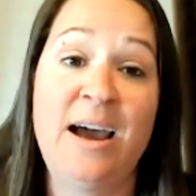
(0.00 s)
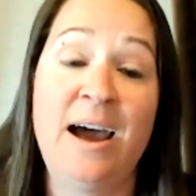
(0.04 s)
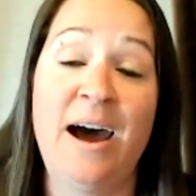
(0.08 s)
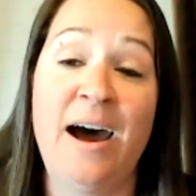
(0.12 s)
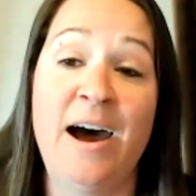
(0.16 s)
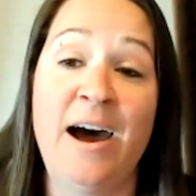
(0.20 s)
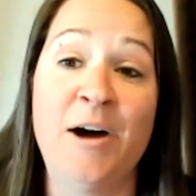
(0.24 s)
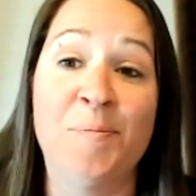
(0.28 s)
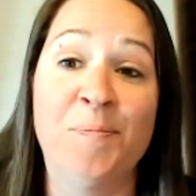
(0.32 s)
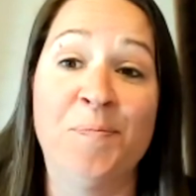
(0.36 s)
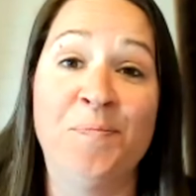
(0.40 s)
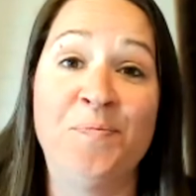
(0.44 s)

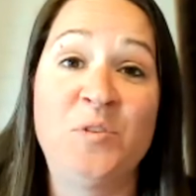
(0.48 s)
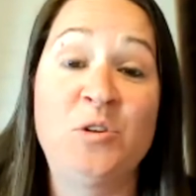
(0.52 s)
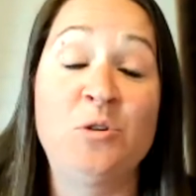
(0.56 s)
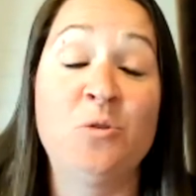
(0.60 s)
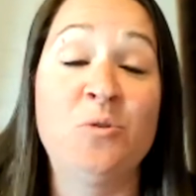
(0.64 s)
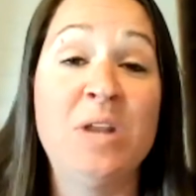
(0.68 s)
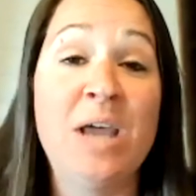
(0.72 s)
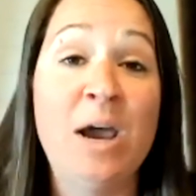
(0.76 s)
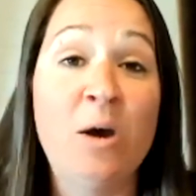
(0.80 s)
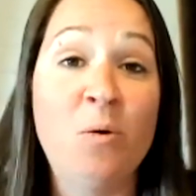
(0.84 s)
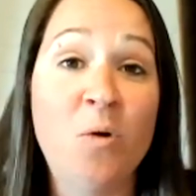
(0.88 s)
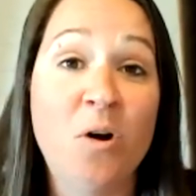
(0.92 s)
So
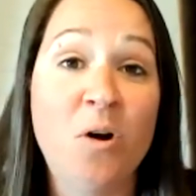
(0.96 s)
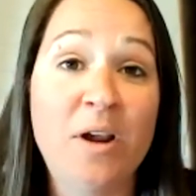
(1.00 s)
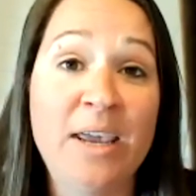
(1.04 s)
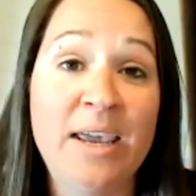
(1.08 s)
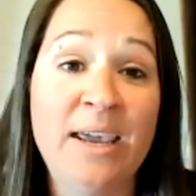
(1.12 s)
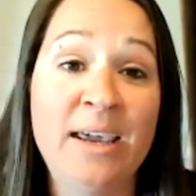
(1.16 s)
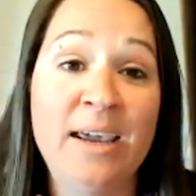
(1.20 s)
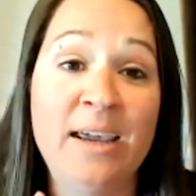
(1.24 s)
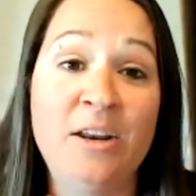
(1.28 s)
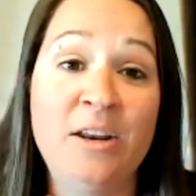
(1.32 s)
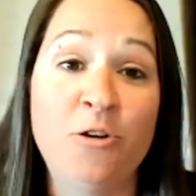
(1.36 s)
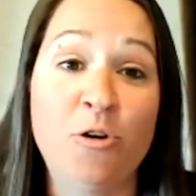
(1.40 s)

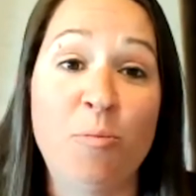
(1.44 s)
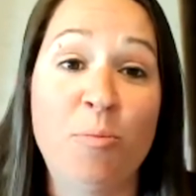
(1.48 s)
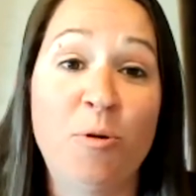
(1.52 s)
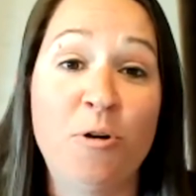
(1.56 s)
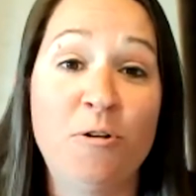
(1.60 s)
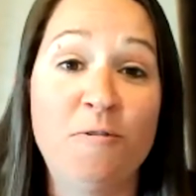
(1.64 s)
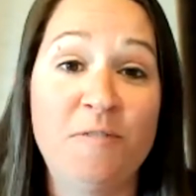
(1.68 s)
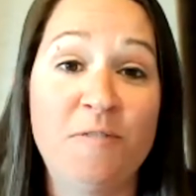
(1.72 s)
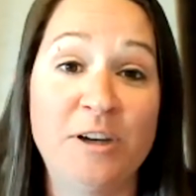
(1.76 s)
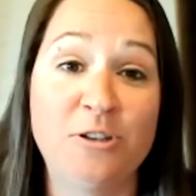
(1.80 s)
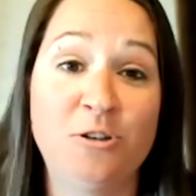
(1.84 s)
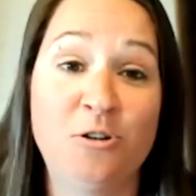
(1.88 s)
networking and your
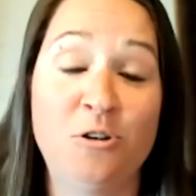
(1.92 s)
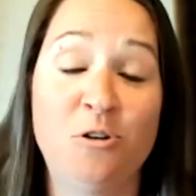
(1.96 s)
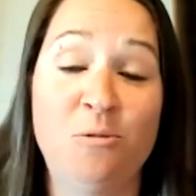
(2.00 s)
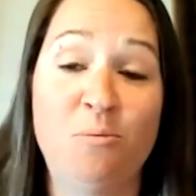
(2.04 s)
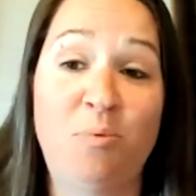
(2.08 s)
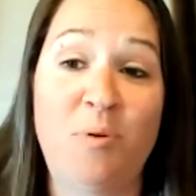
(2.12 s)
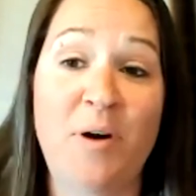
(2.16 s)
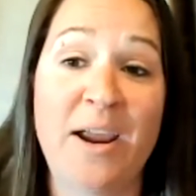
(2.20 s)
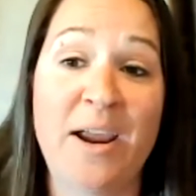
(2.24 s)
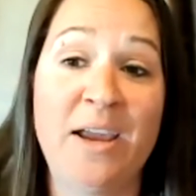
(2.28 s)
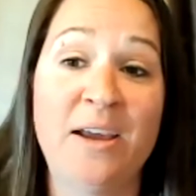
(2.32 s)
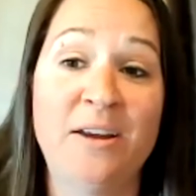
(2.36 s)
professional
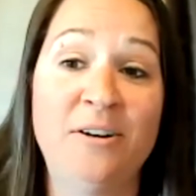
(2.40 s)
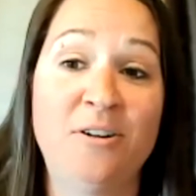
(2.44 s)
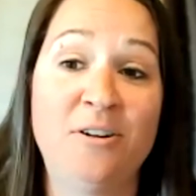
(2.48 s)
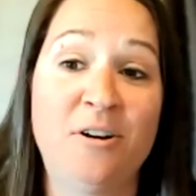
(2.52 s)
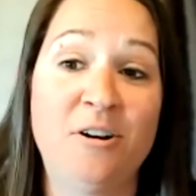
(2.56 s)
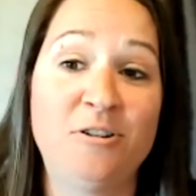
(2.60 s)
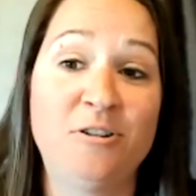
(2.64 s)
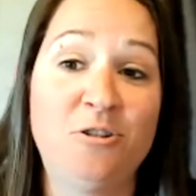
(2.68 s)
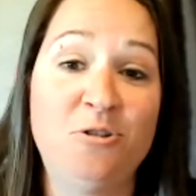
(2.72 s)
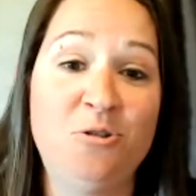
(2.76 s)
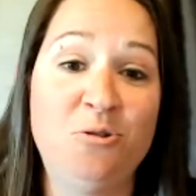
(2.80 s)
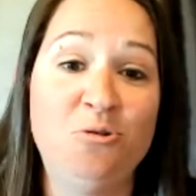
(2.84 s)
brand
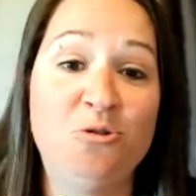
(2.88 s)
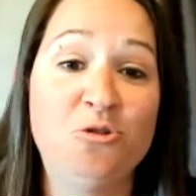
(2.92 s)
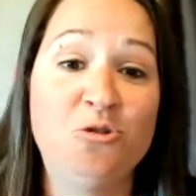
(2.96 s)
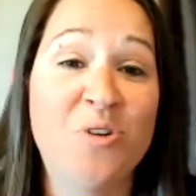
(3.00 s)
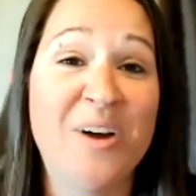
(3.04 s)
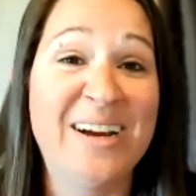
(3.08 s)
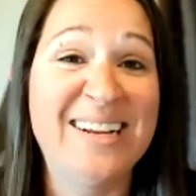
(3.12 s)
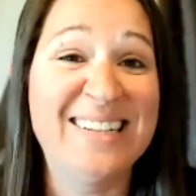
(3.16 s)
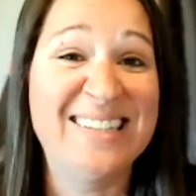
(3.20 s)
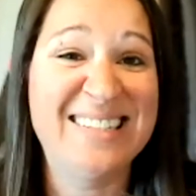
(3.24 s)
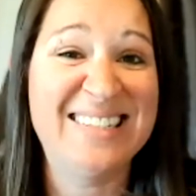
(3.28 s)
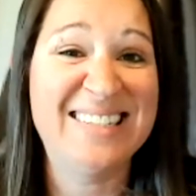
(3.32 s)
are two
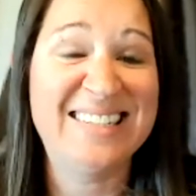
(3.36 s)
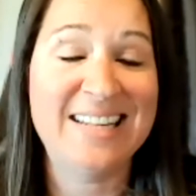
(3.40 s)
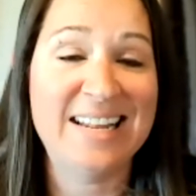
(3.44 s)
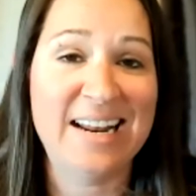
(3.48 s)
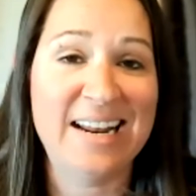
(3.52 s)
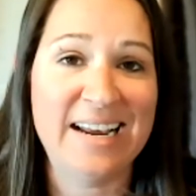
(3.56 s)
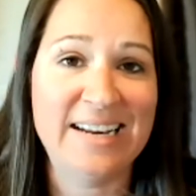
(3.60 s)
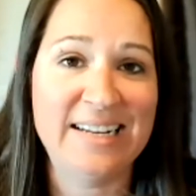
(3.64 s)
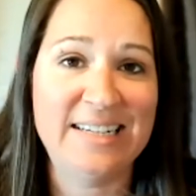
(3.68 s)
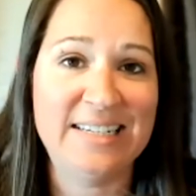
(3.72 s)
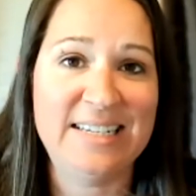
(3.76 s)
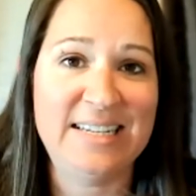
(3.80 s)
trends that
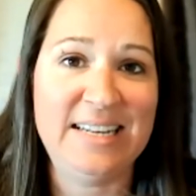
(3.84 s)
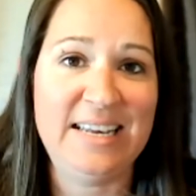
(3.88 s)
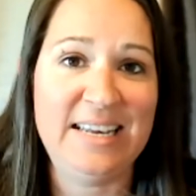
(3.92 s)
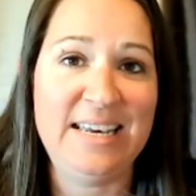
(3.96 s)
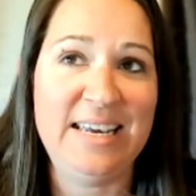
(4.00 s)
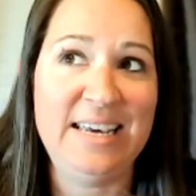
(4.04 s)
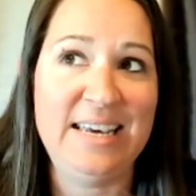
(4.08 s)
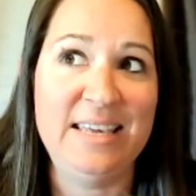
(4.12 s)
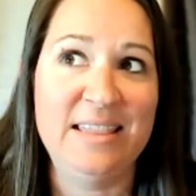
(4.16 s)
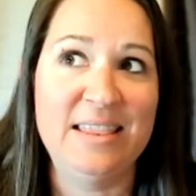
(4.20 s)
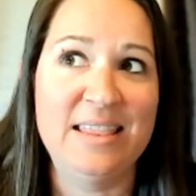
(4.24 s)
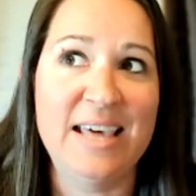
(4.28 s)
I see